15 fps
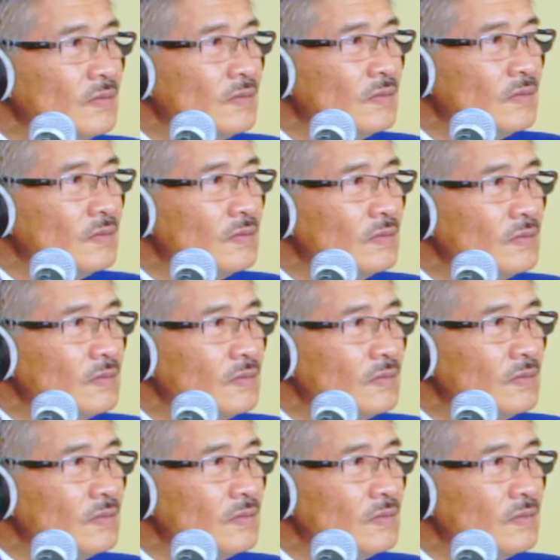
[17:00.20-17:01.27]

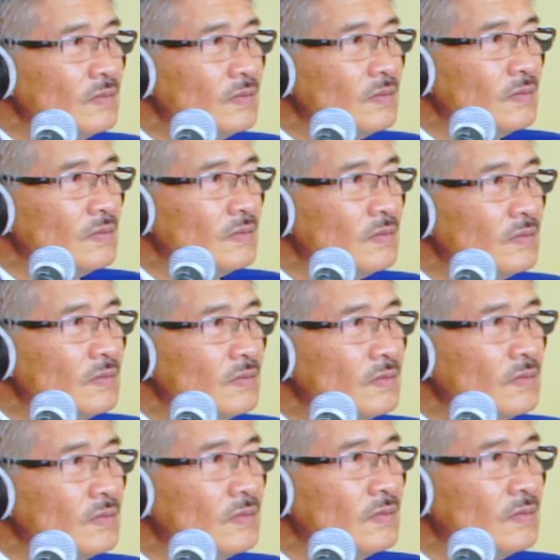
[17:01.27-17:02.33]

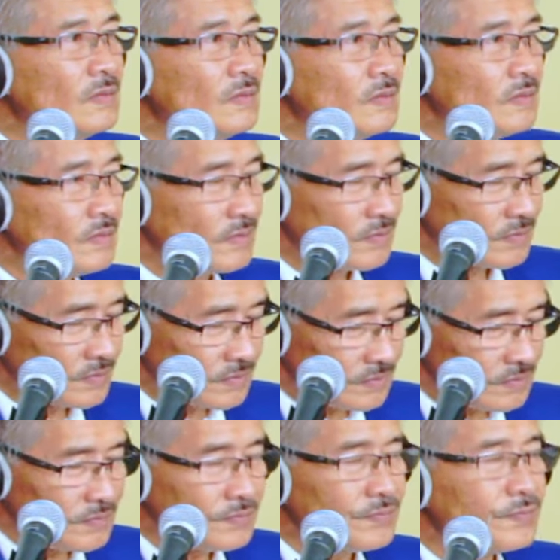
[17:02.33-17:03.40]

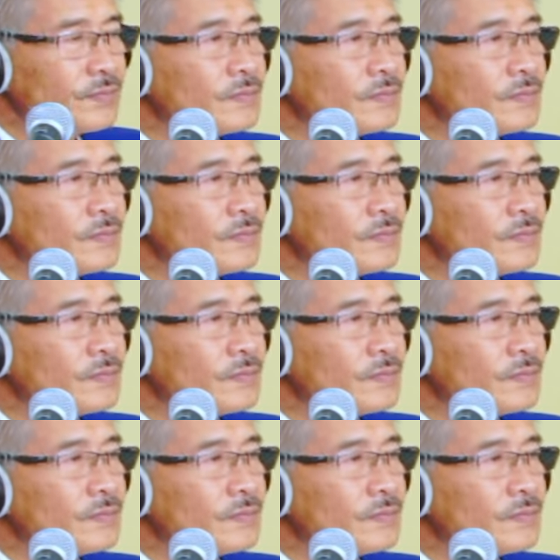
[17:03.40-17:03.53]
(silent)